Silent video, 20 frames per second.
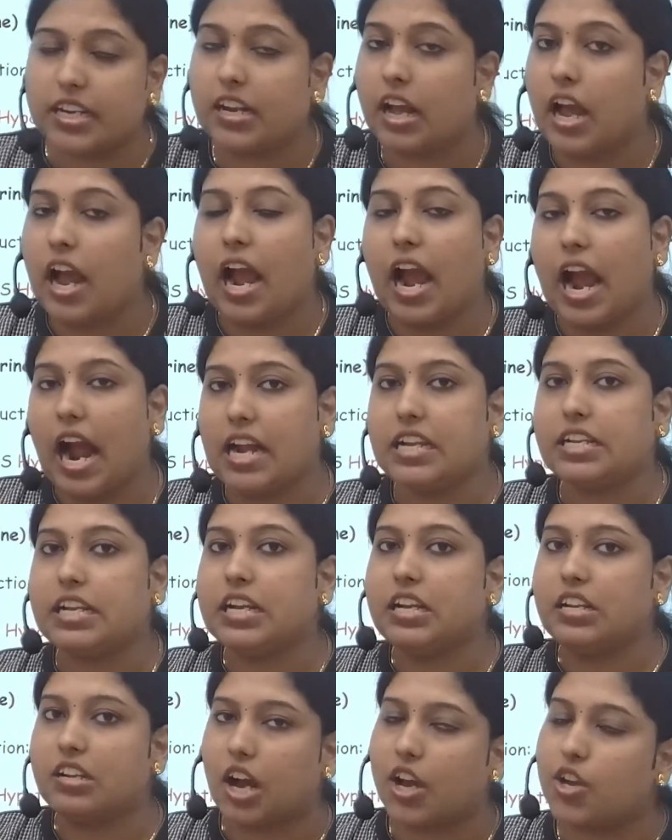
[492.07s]

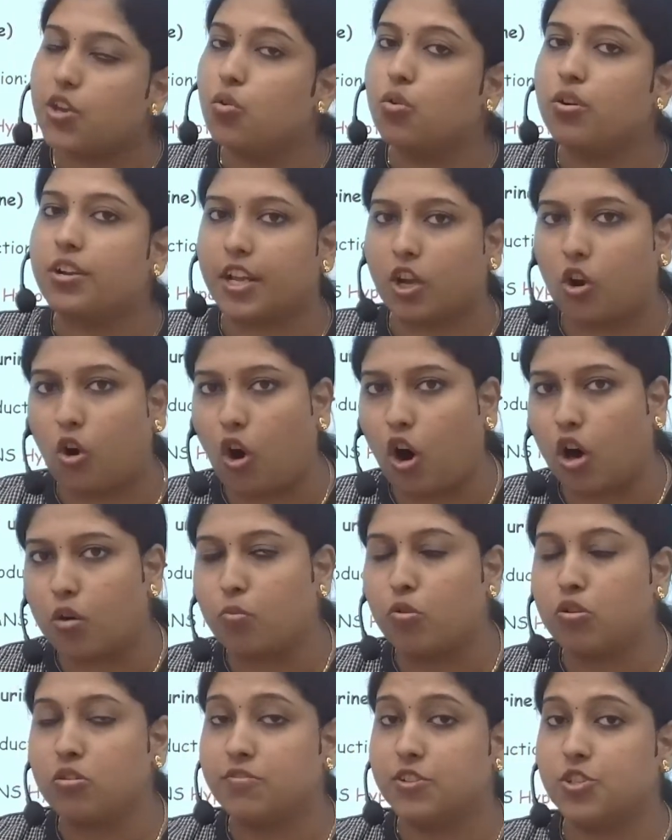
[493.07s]
antidiuretic
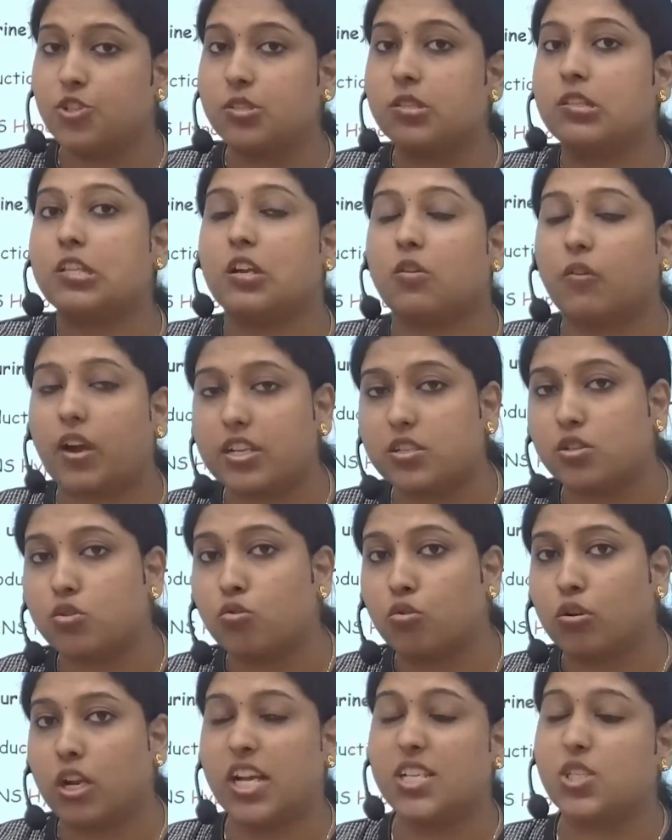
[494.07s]
hormone, which is otherwise known
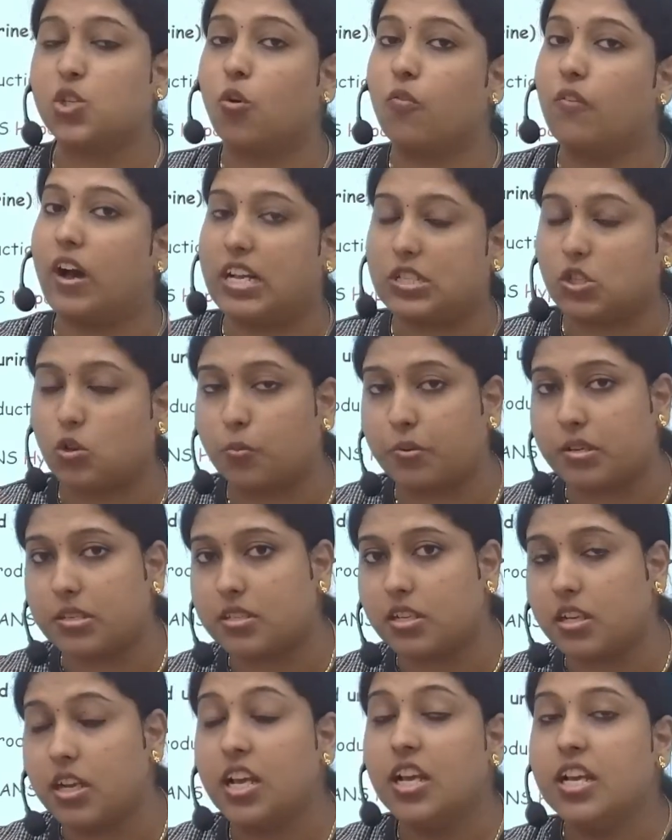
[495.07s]
as your vasopressin,
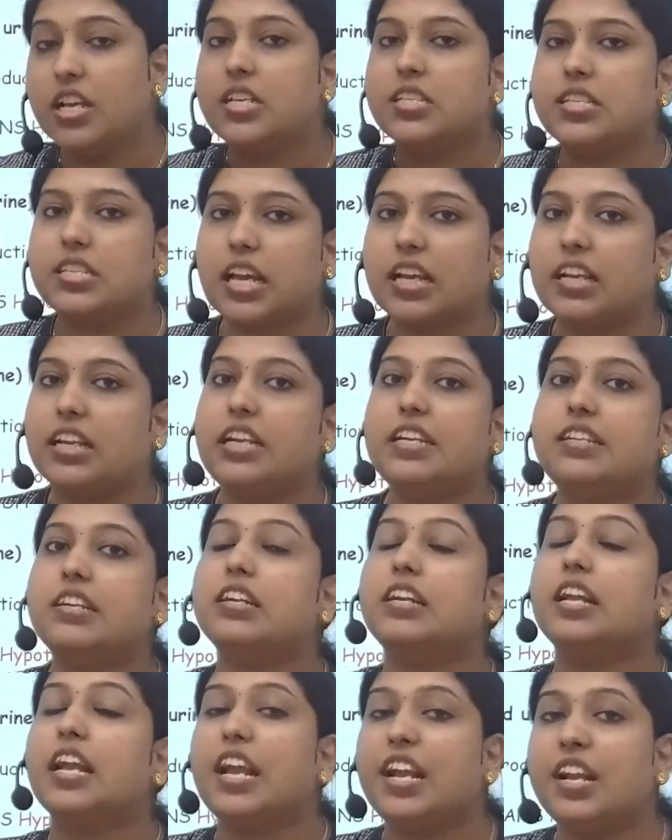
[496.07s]
is secreted
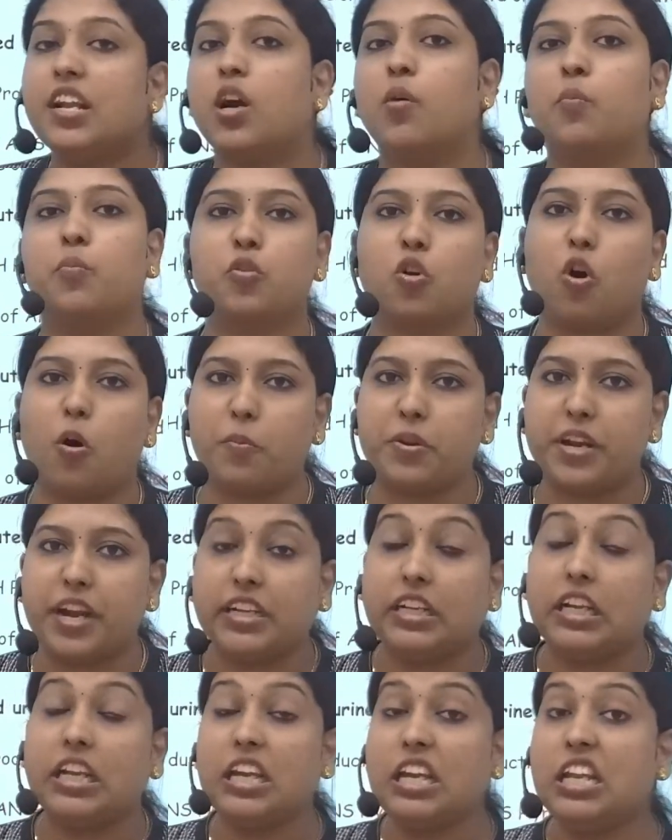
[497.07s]

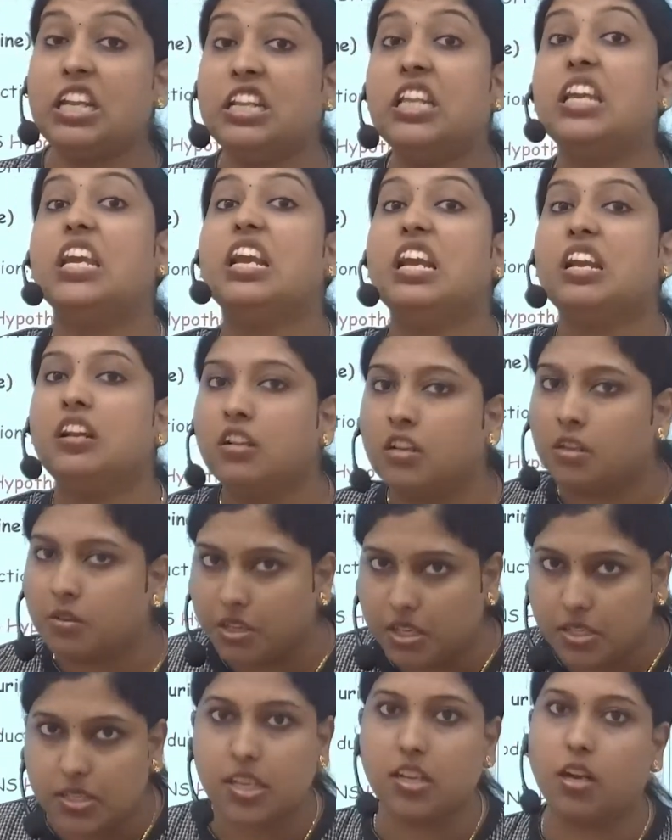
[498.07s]
inappropriately in the
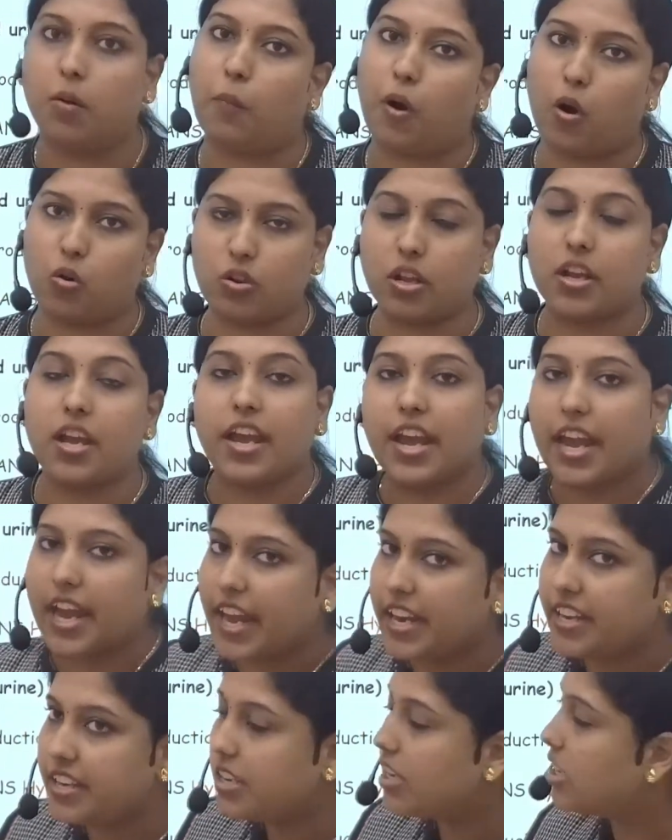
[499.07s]
increasing amount.
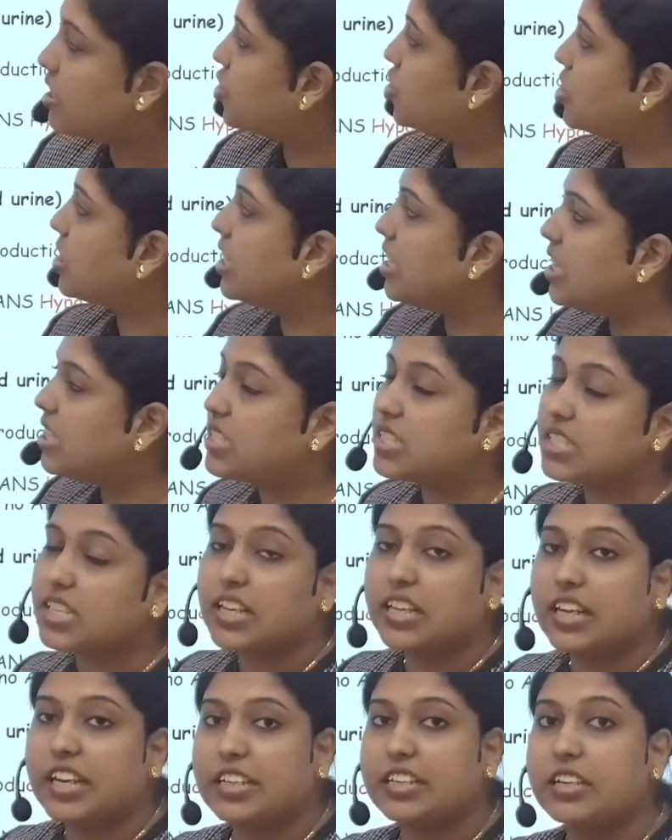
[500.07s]
ADH is
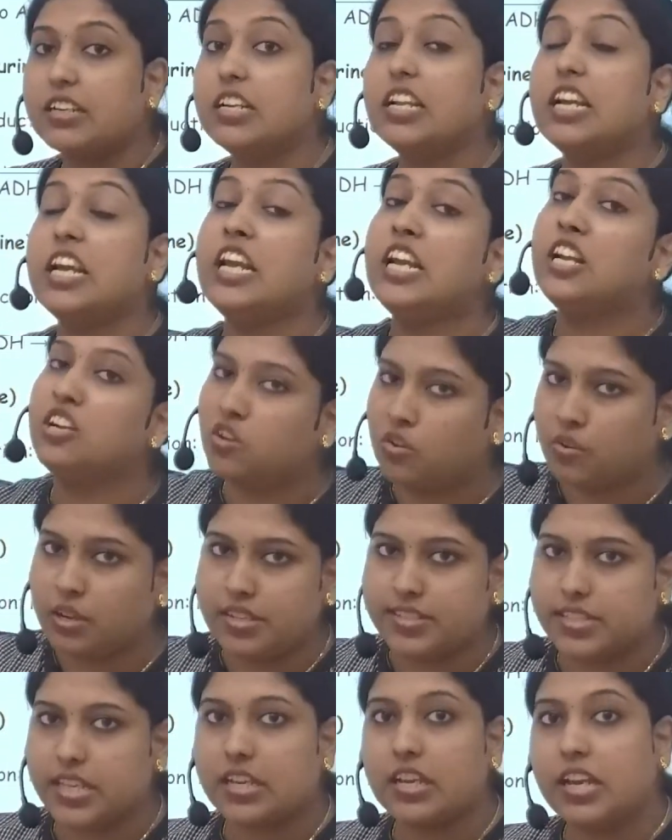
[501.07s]
secreted
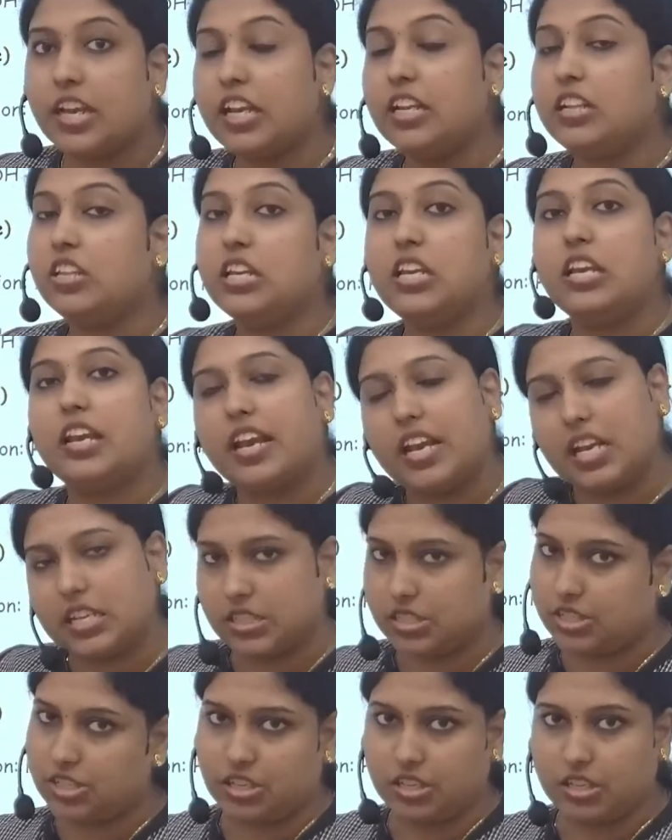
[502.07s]
increasing in the
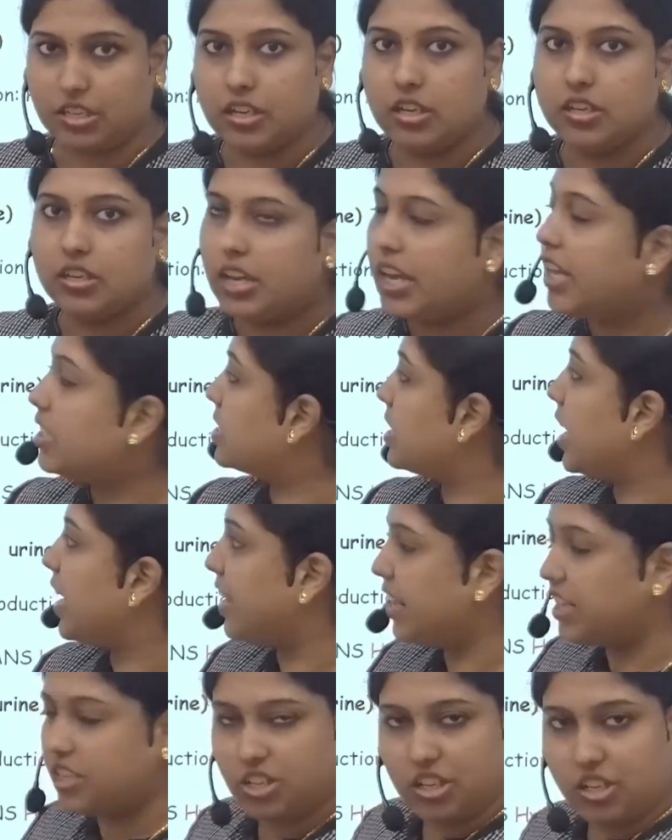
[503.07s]

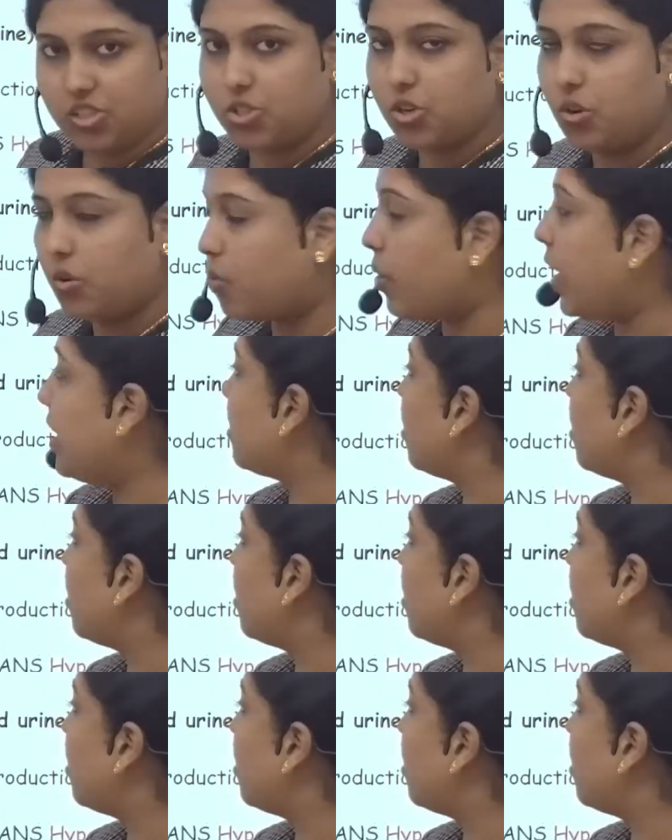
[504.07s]
SIADH, right?